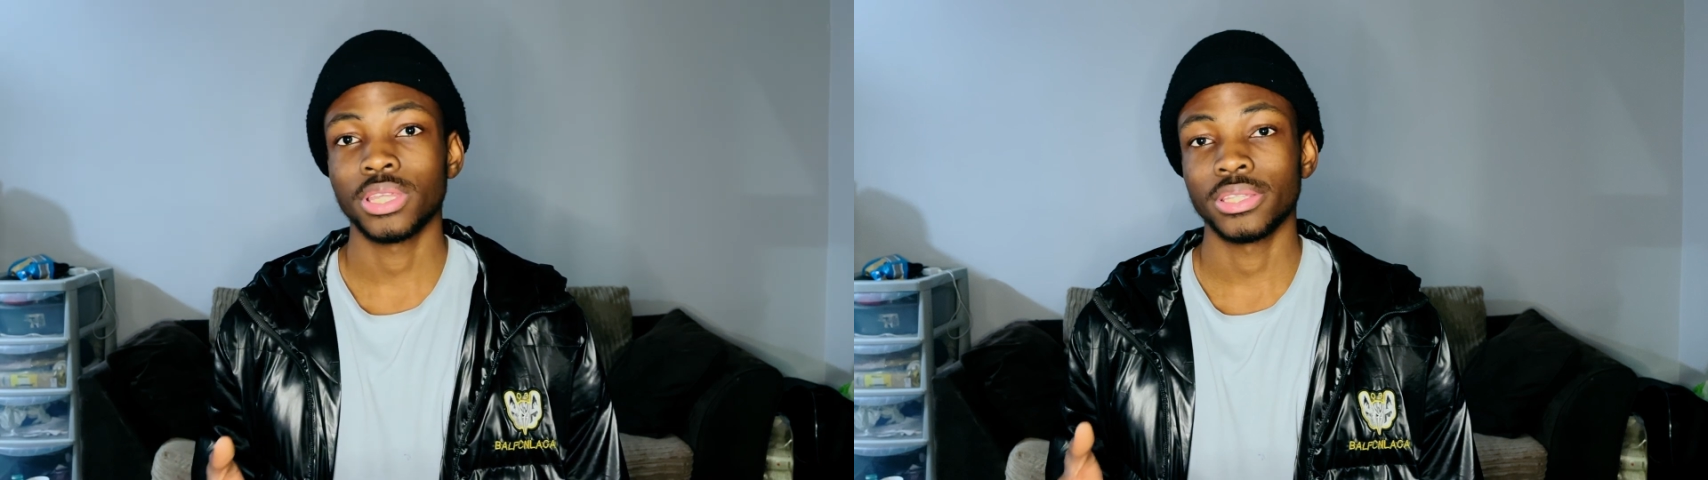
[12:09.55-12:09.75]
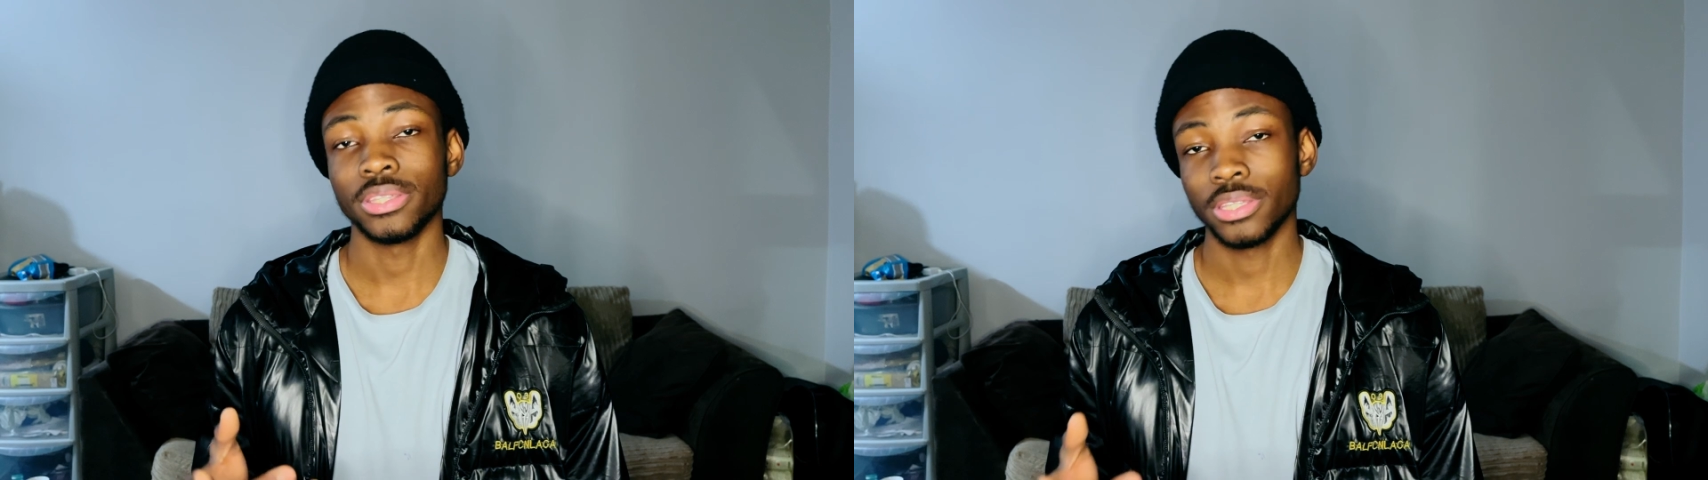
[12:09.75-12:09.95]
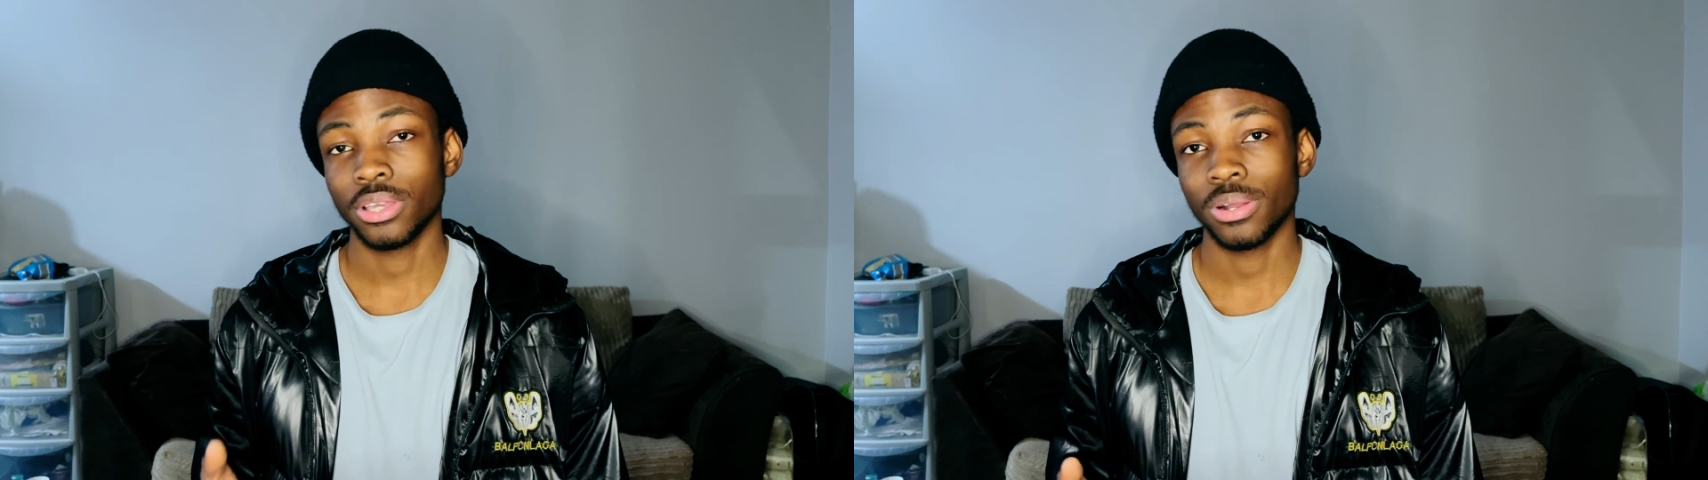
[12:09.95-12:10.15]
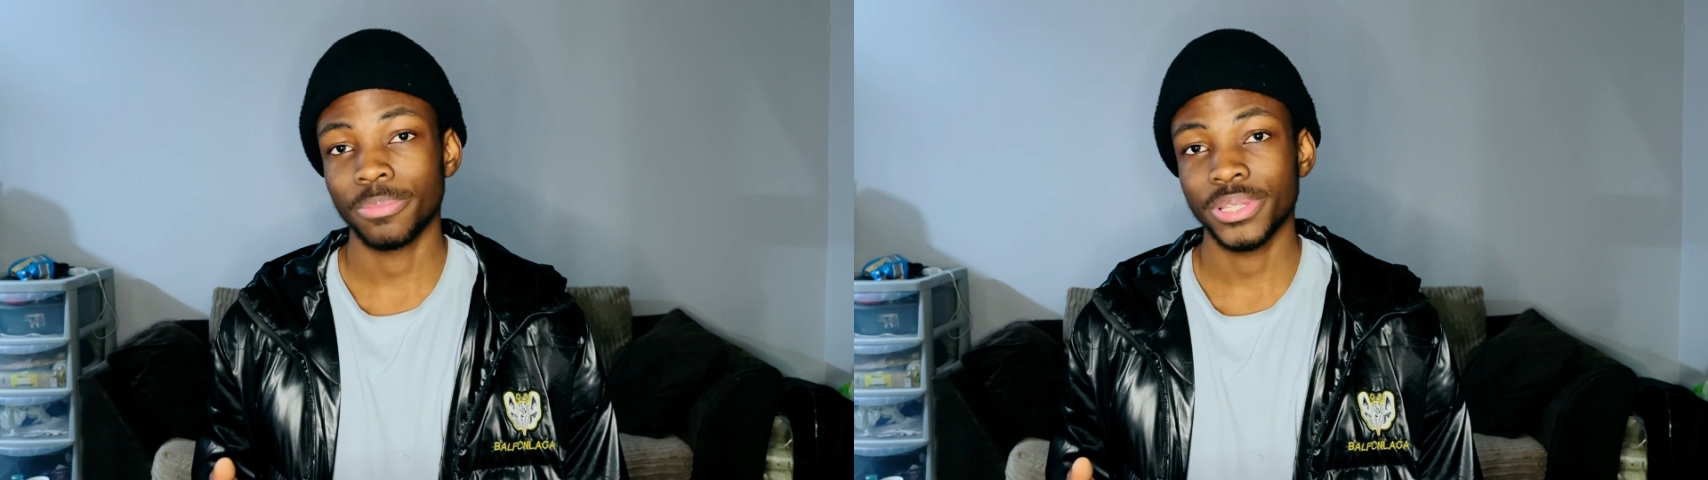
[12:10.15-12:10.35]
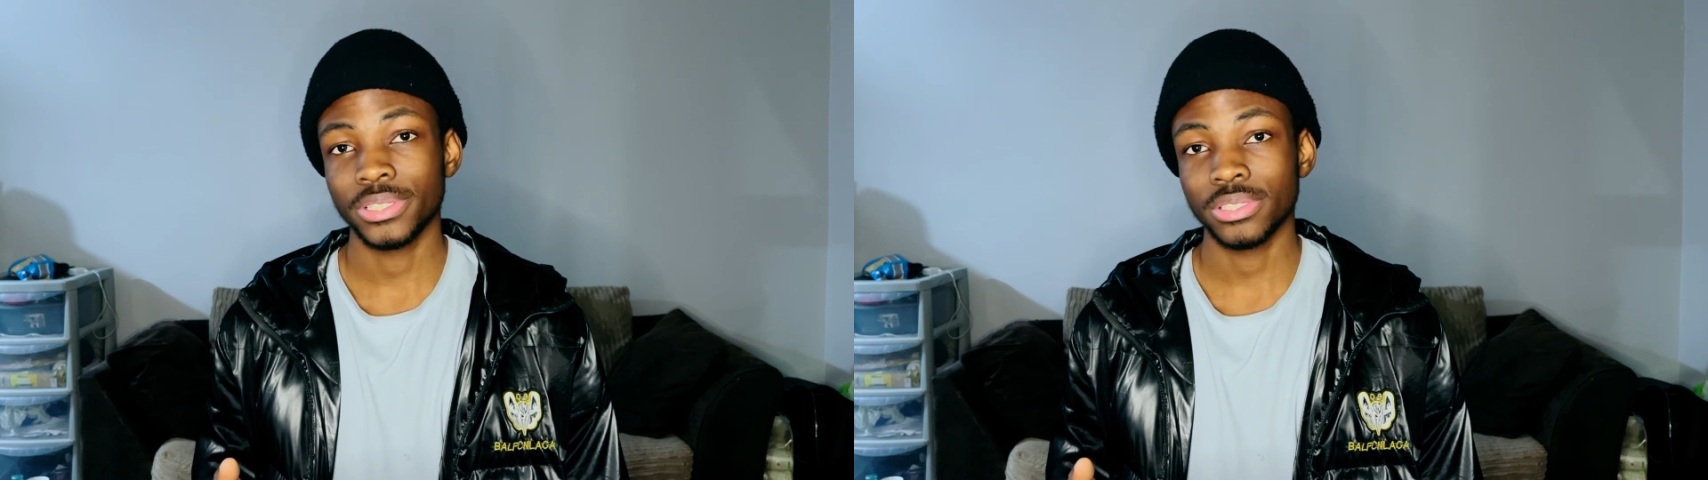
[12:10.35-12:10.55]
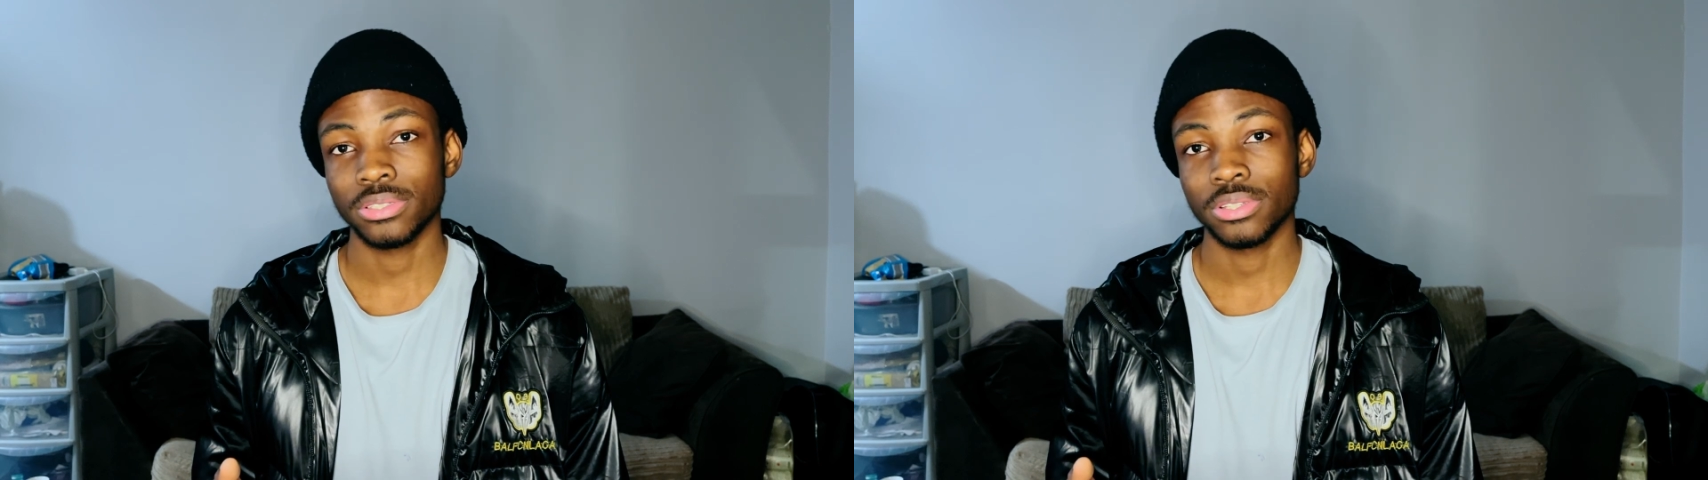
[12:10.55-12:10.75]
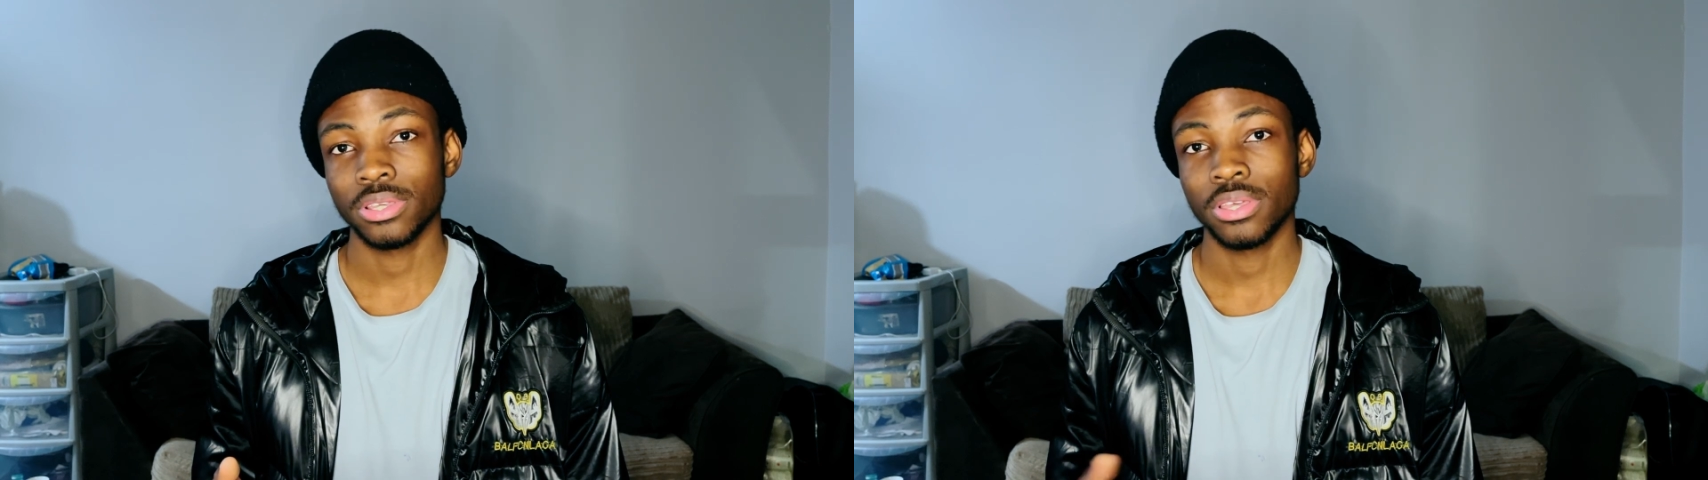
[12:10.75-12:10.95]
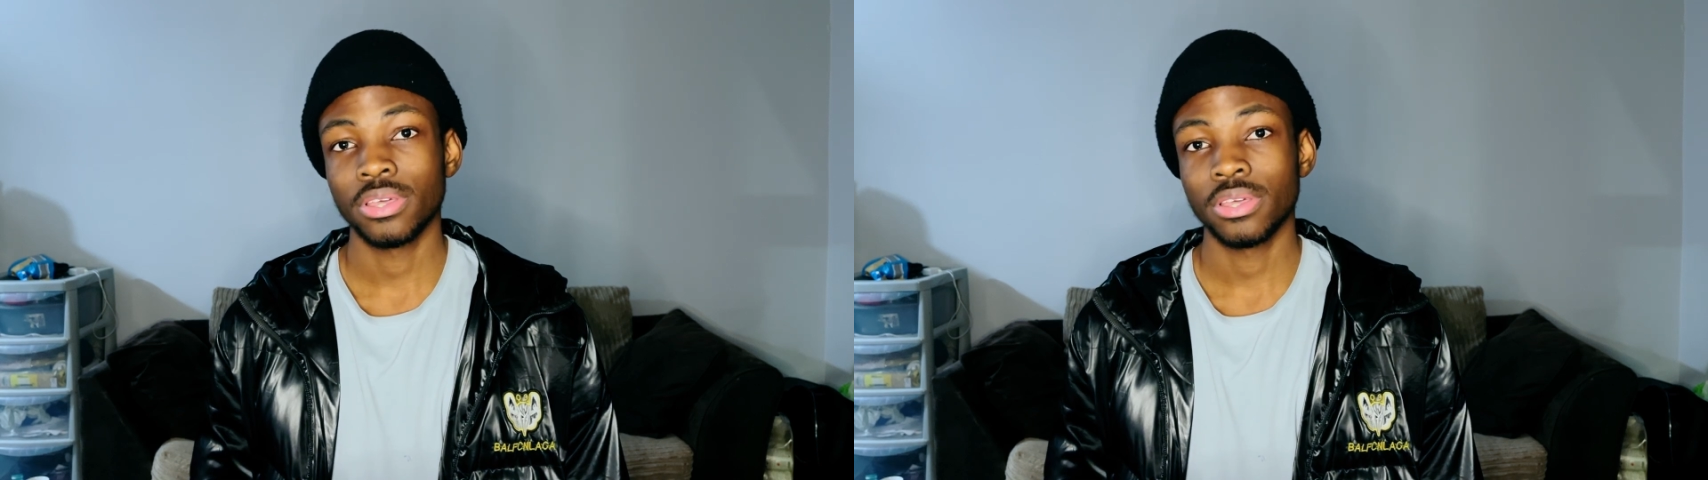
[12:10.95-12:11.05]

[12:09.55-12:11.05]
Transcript: and in the comments.